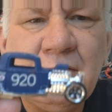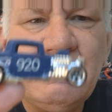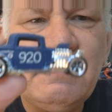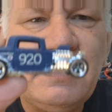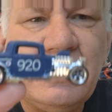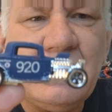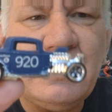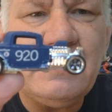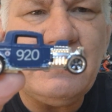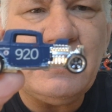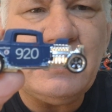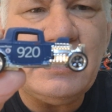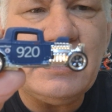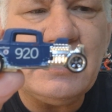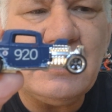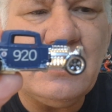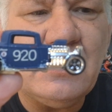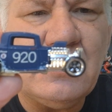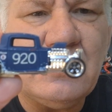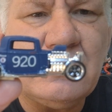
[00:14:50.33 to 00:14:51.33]
Very, very
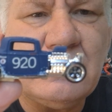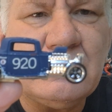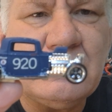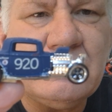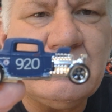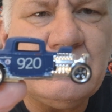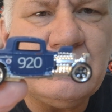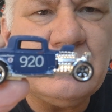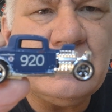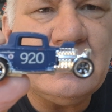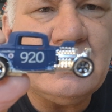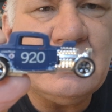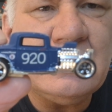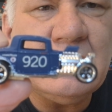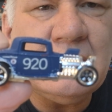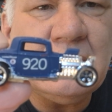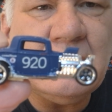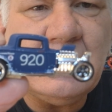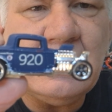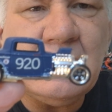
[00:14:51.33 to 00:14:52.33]
cool.
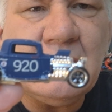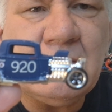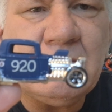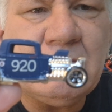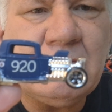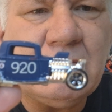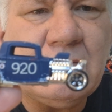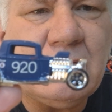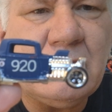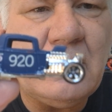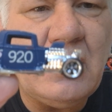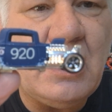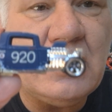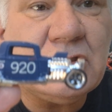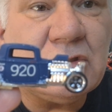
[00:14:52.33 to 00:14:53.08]
I